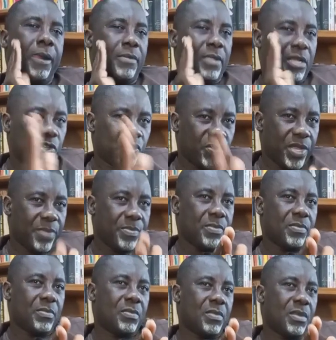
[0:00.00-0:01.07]
the dream
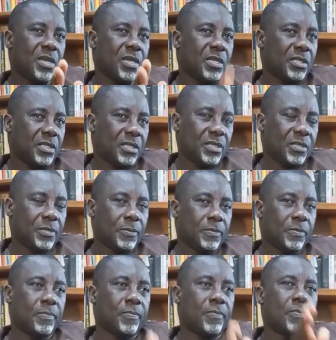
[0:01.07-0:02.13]
is,
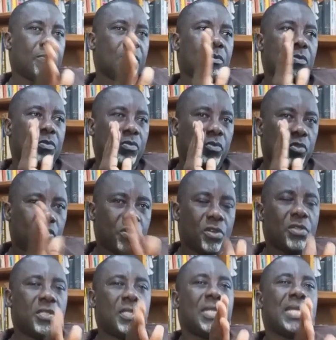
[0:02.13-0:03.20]

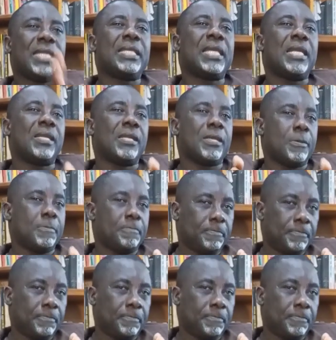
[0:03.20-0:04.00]
trust the sender.